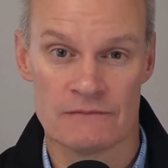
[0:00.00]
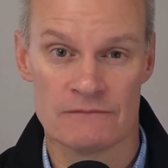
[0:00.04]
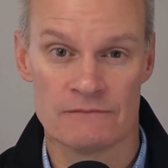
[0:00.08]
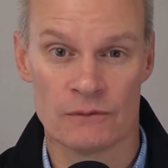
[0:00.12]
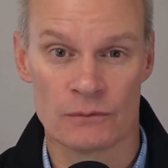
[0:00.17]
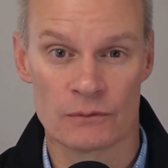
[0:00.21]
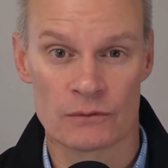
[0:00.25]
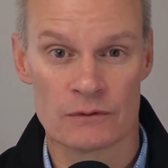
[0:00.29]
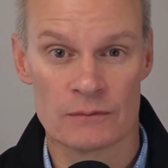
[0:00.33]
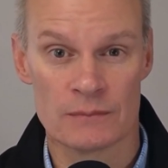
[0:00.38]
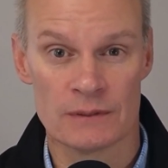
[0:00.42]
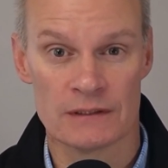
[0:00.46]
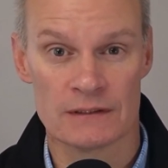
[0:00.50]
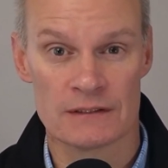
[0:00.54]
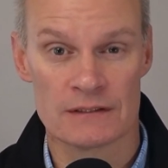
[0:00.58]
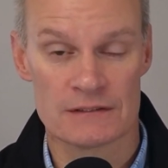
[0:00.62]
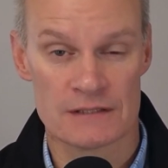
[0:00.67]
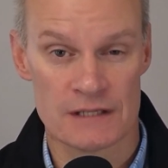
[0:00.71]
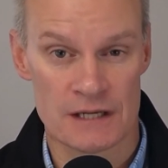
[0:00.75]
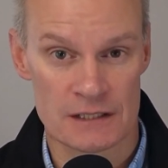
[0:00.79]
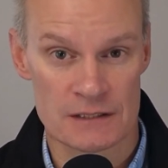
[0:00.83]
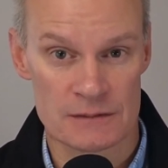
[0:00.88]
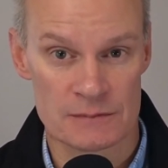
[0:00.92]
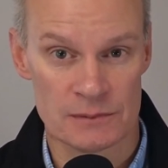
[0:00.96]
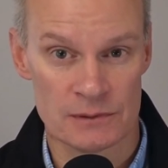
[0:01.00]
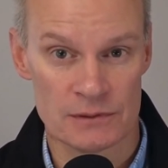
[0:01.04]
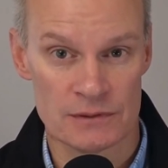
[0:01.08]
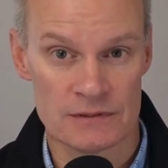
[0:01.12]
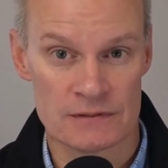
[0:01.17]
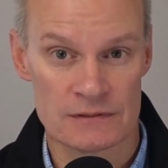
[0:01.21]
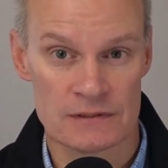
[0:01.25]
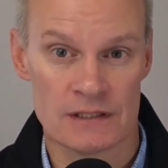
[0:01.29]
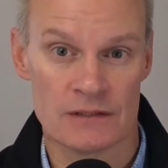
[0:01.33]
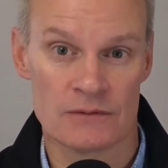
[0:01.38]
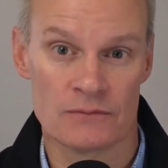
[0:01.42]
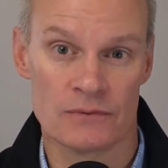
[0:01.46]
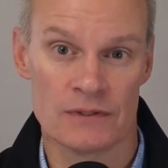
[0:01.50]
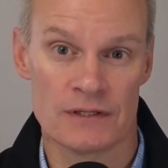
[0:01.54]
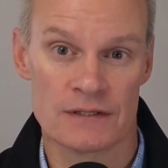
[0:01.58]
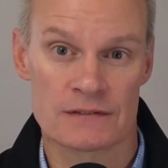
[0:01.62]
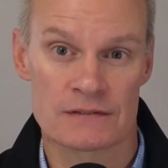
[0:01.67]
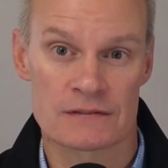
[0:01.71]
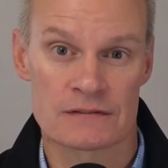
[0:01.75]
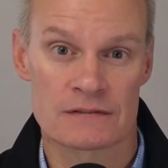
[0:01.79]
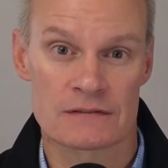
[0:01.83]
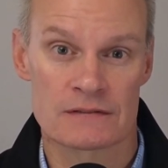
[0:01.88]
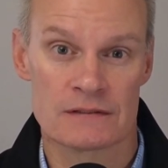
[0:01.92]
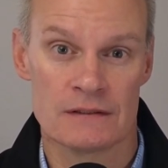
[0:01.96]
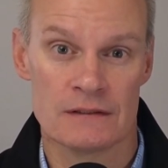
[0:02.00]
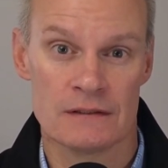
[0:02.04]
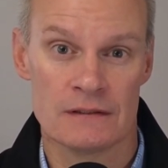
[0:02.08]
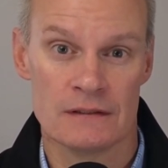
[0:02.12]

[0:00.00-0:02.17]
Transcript: vulnerabilities, exploits, and risks,